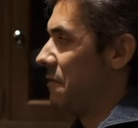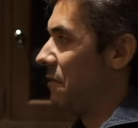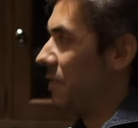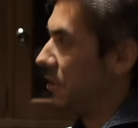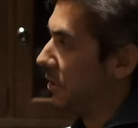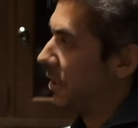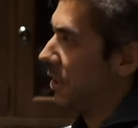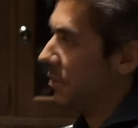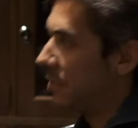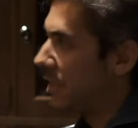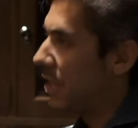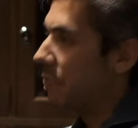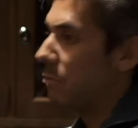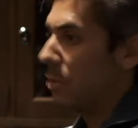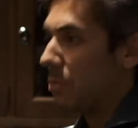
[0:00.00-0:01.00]
very
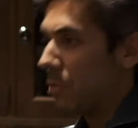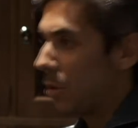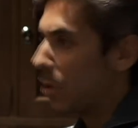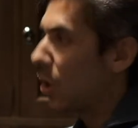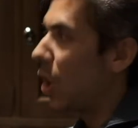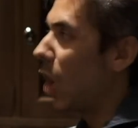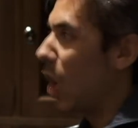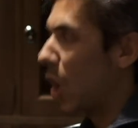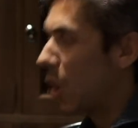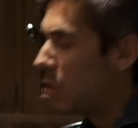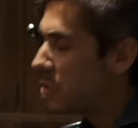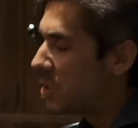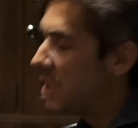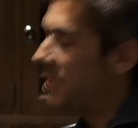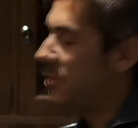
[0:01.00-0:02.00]
seriously, and we work
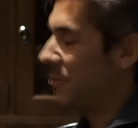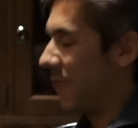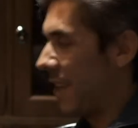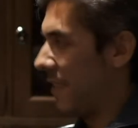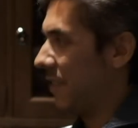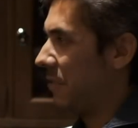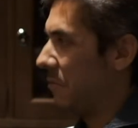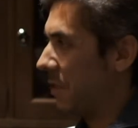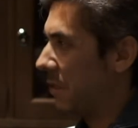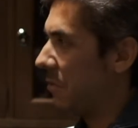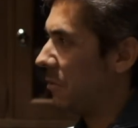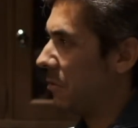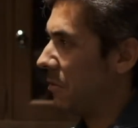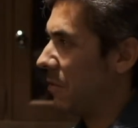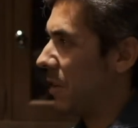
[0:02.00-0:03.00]
closely together with
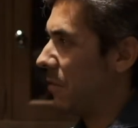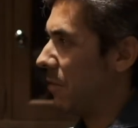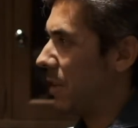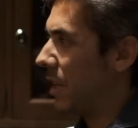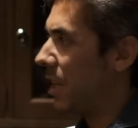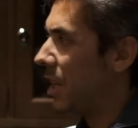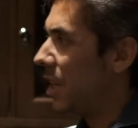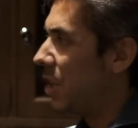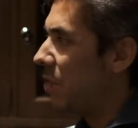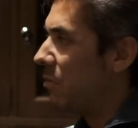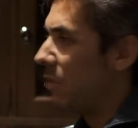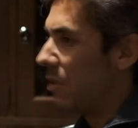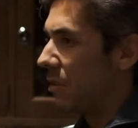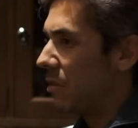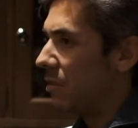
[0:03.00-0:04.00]
all of our
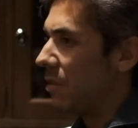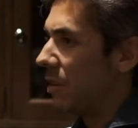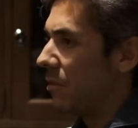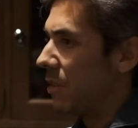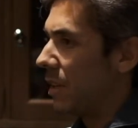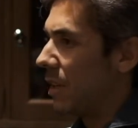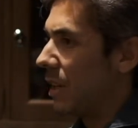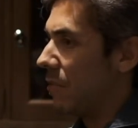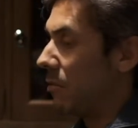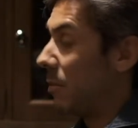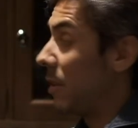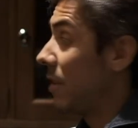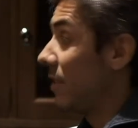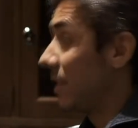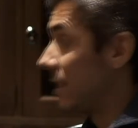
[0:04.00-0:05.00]

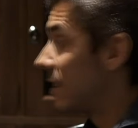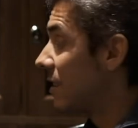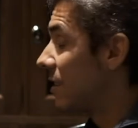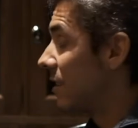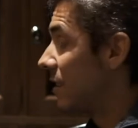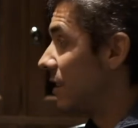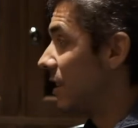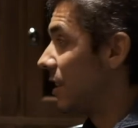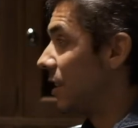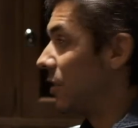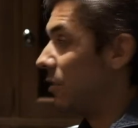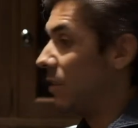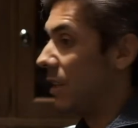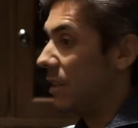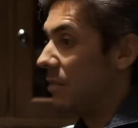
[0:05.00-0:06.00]
partners.
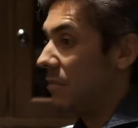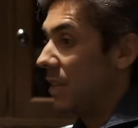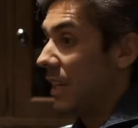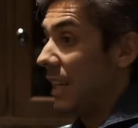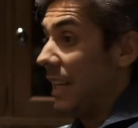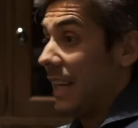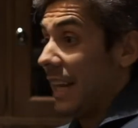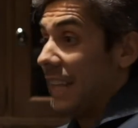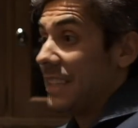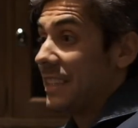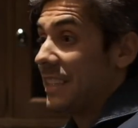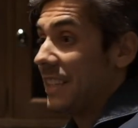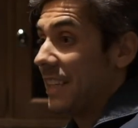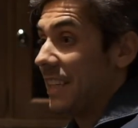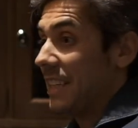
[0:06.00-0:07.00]
So
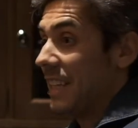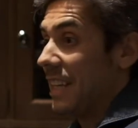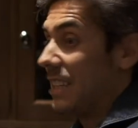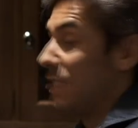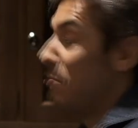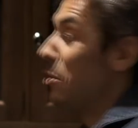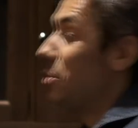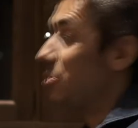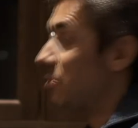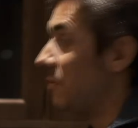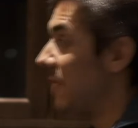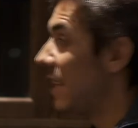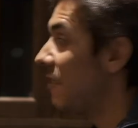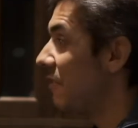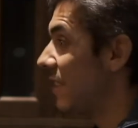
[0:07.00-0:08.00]
it's a
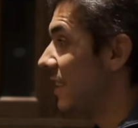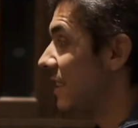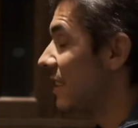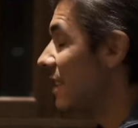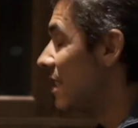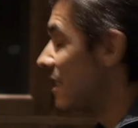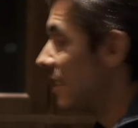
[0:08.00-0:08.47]
mutual benefit.